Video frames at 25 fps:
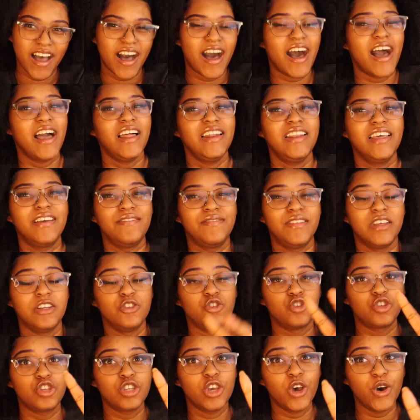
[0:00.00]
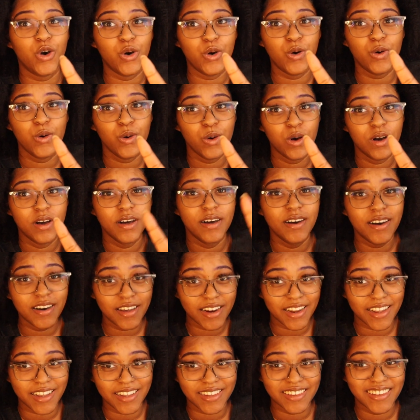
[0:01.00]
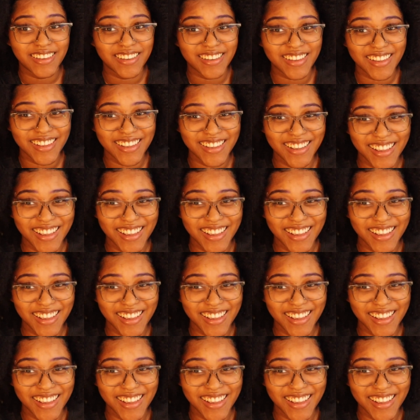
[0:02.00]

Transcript: I lived in two hoodies